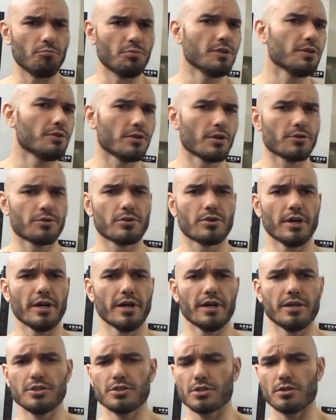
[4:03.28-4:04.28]
beaten other
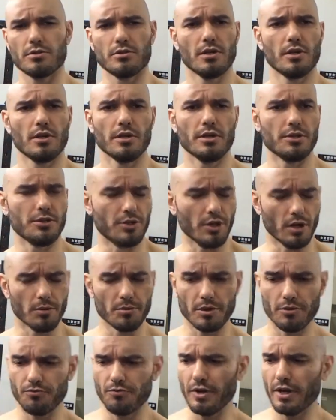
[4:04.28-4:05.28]
guys in
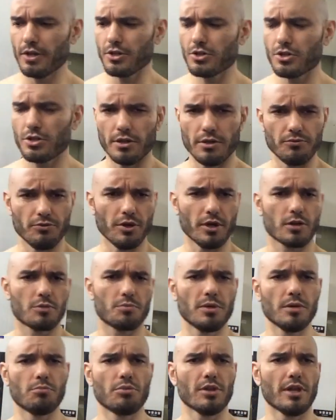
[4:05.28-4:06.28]
dominant fashion. They've knocked
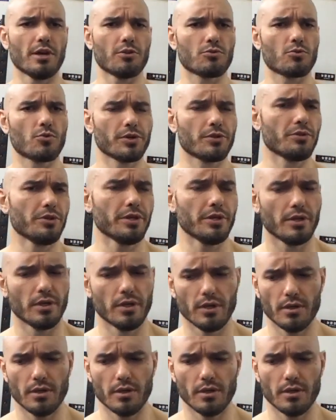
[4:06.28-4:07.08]
people out quickly.